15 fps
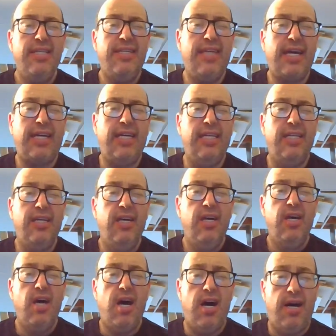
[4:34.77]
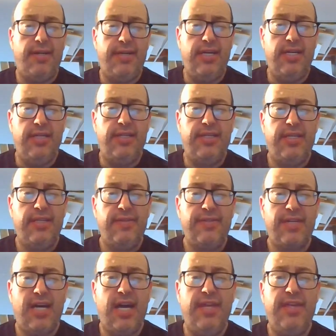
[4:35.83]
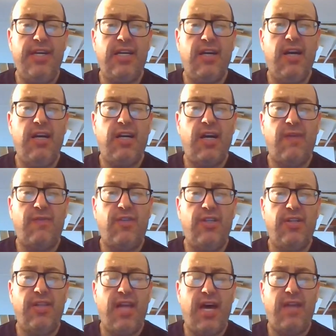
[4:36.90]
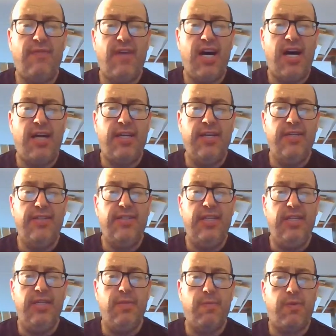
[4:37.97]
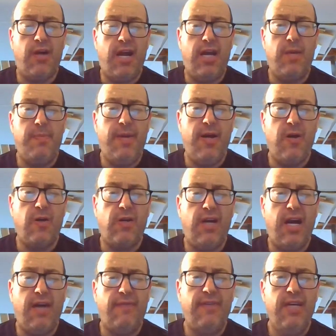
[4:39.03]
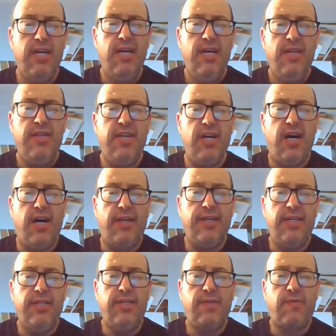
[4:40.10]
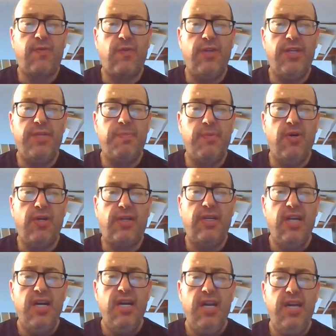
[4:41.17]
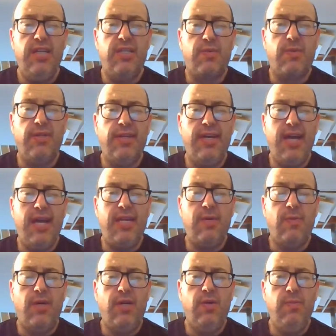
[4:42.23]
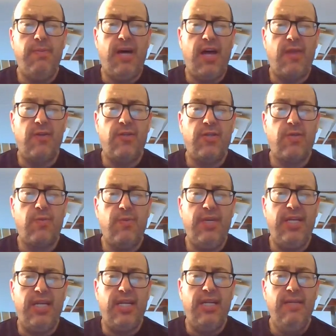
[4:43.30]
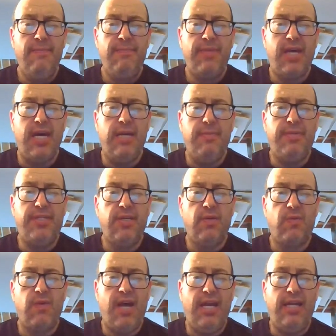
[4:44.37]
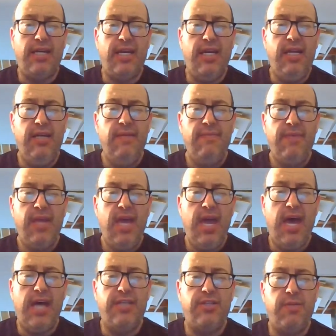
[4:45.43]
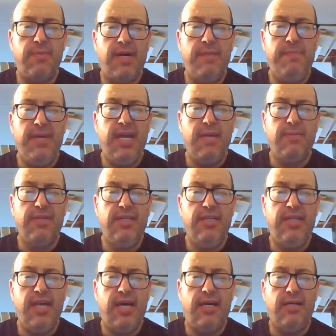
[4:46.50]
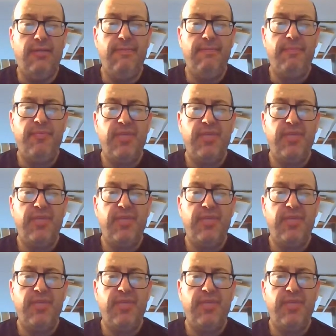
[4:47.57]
Second, audience. I think I covered a lot of audience in the prior paragraph. The audience for this book is really anyone who bothers to read it. I am still writing it, as you might be able to tell.